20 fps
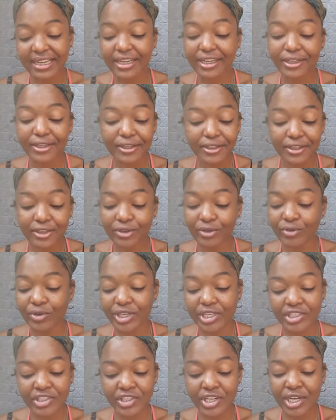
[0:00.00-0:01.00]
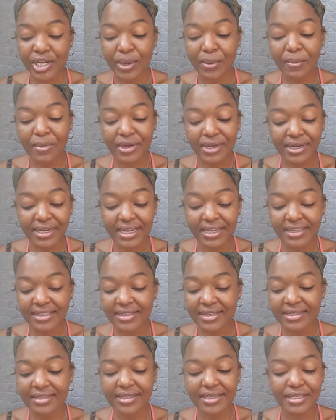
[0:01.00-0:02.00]
healthy rich and abundant
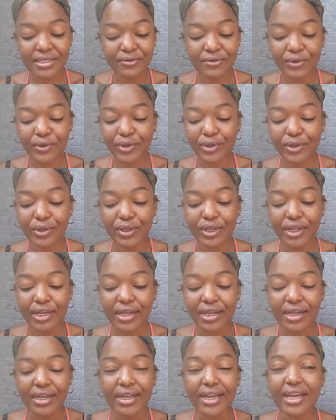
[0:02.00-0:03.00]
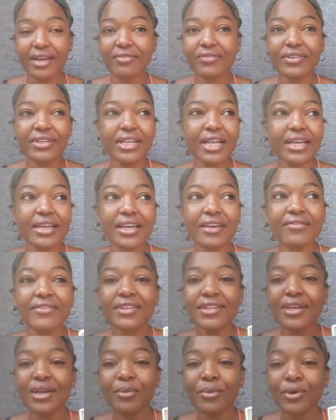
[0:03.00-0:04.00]
successful Every, like
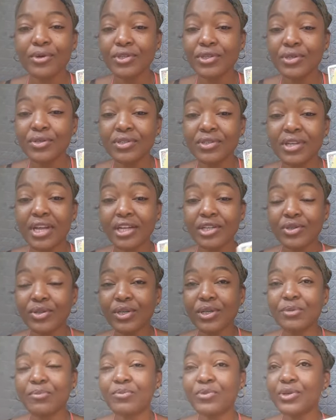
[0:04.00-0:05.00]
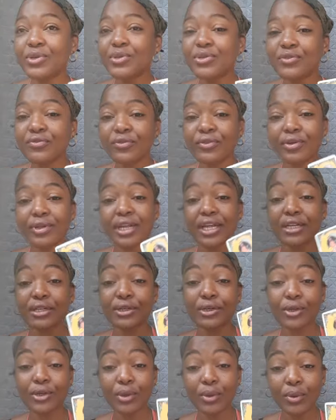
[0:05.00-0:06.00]
everything about you is naturally beautiful and
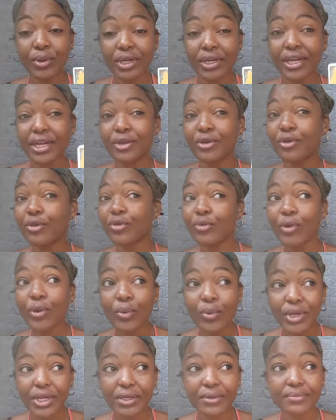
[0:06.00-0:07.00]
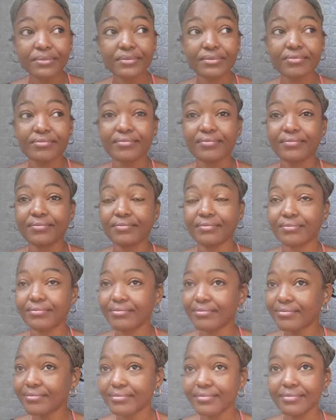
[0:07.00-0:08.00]
glowing and growing
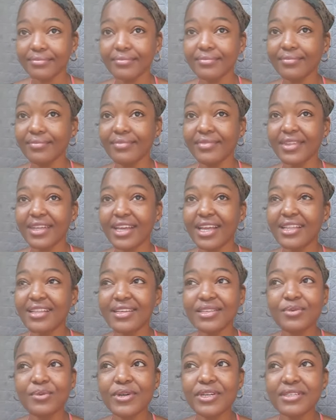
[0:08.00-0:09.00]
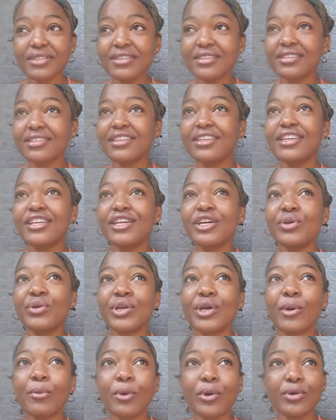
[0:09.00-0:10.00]
and this person is
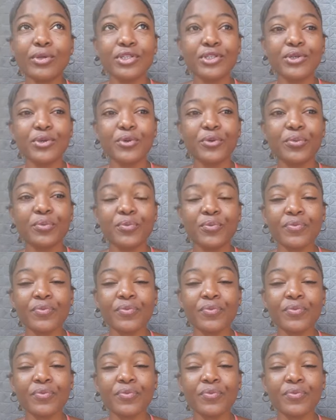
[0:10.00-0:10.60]
hearing about you